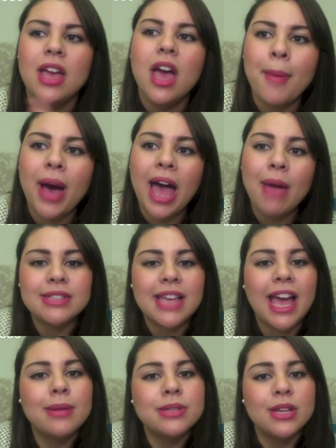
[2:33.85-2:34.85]
Um, I was
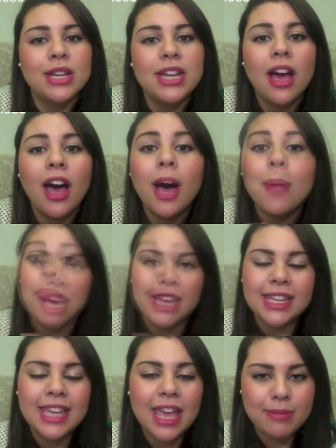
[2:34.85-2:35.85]
absolutely heartbroken. At
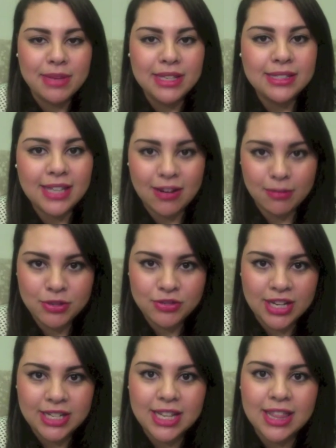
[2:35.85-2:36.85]
the chemist here in
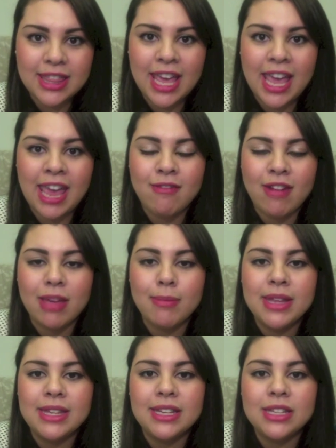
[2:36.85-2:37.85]
Madrid, they
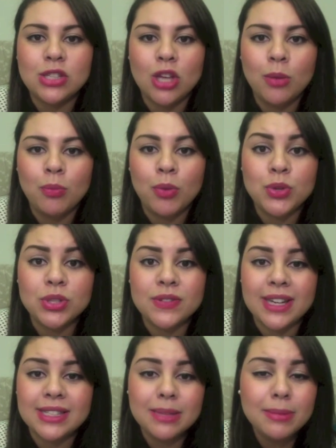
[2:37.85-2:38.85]
recommended a soap which was
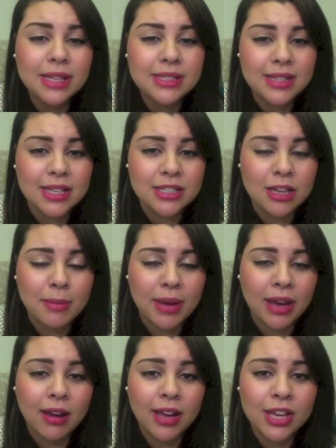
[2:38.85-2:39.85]
very similar to the
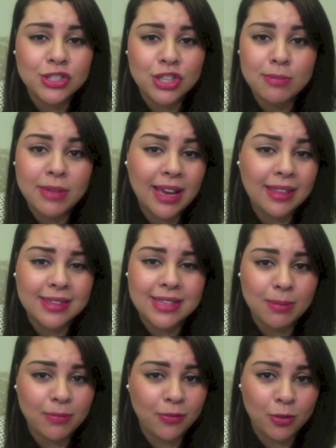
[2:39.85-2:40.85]
Dermac. I assume it had the
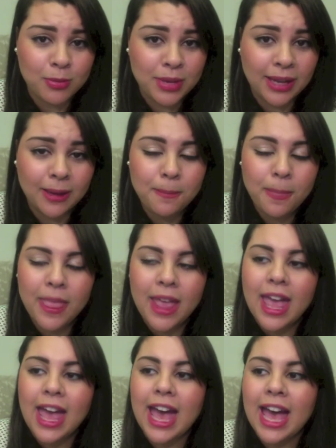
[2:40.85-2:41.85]
same formula.
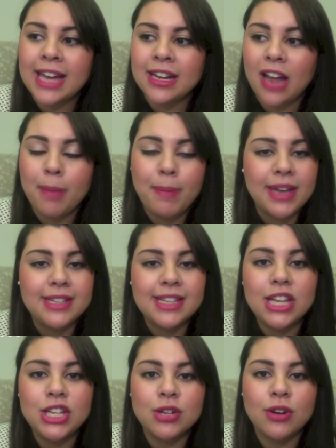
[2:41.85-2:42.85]
And I paid
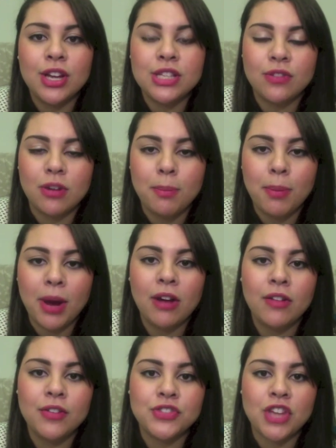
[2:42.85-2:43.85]
10 euros for a
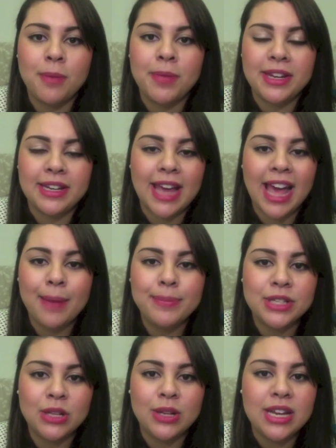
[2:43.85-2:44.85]
bar of soap that did
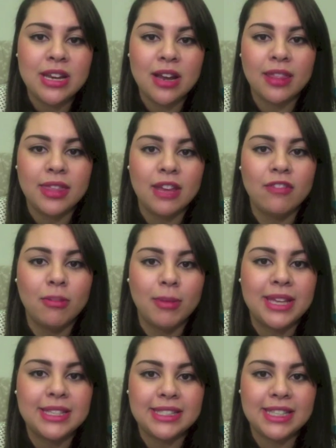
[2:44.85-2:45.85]
absolutely nothing
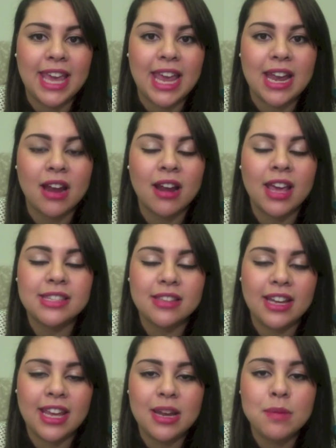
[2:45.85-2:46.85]
for my skin. And I
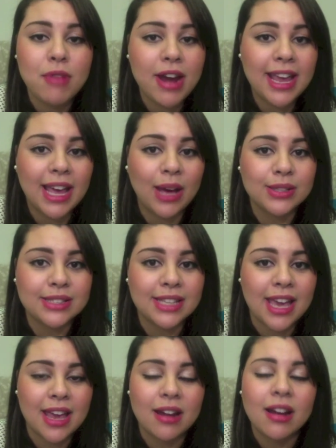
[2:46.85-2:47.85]
started getting
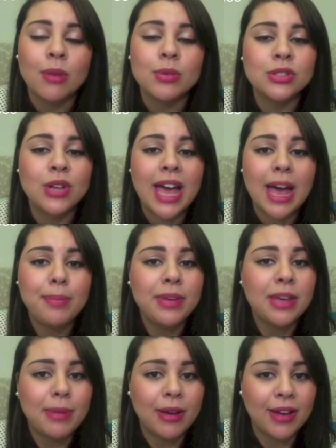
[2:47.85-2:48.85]
breakouts again and I was not
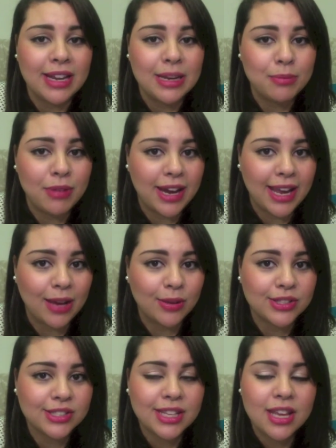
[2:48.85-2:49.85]
happy about getting
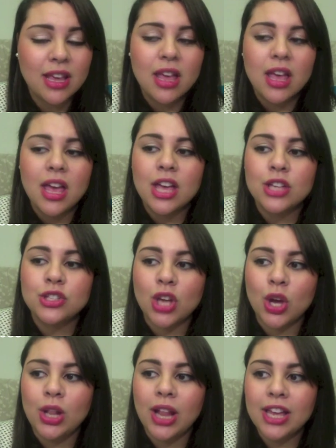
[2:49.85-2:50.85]
breakouts.
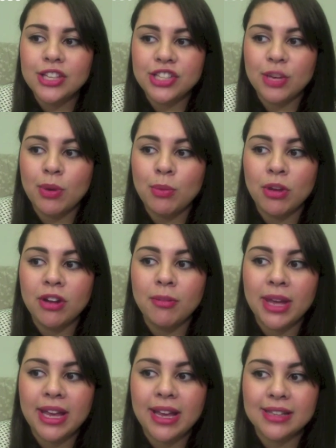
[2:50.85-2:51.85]
So last year when one of
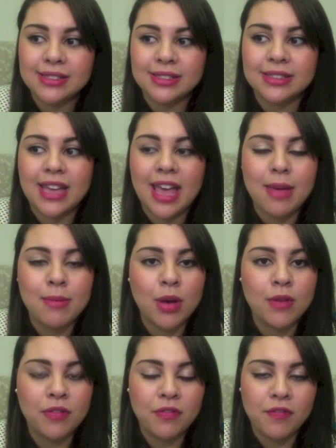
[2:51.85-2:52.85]
my cousins came
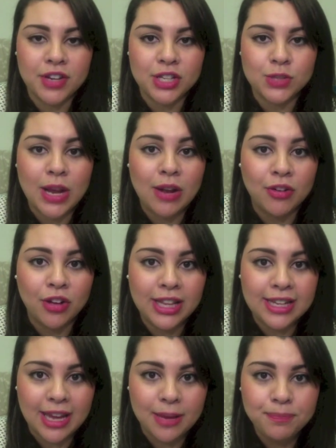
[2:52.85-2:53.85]
over from Venezuela on
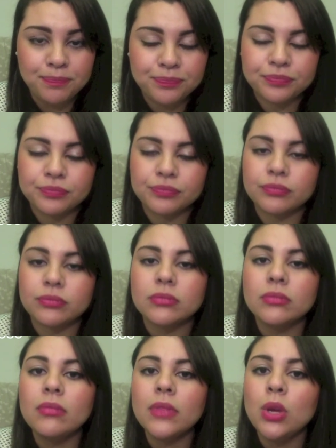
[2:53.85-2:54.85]
holiday,
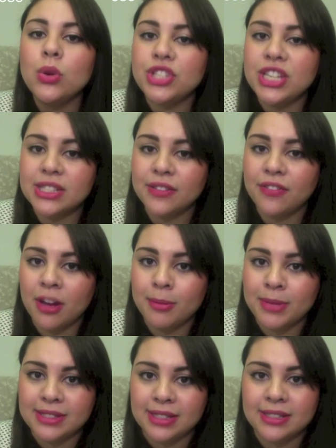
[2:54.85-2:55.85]
who she's a
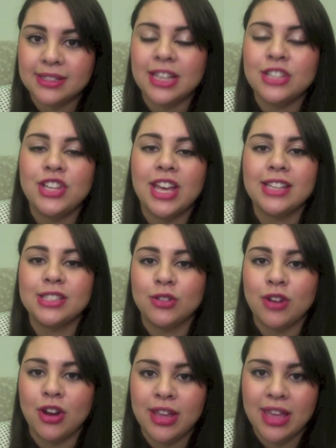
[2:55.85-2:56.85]
pharmacist and she has
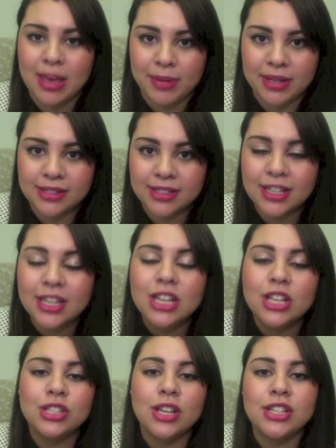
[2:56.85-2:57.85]
her own chemist.
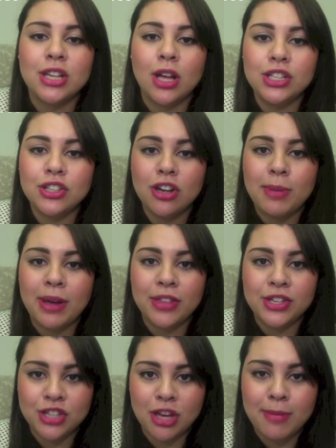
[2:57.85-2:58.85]
So I told her about
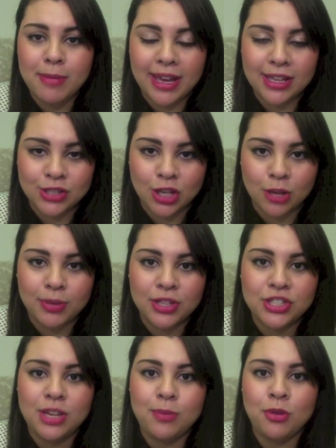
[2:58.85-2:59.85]
the Dermac soap
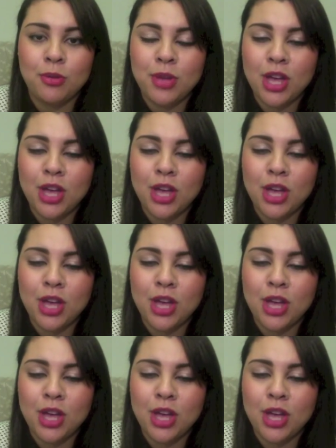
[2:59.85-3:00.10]
and she brought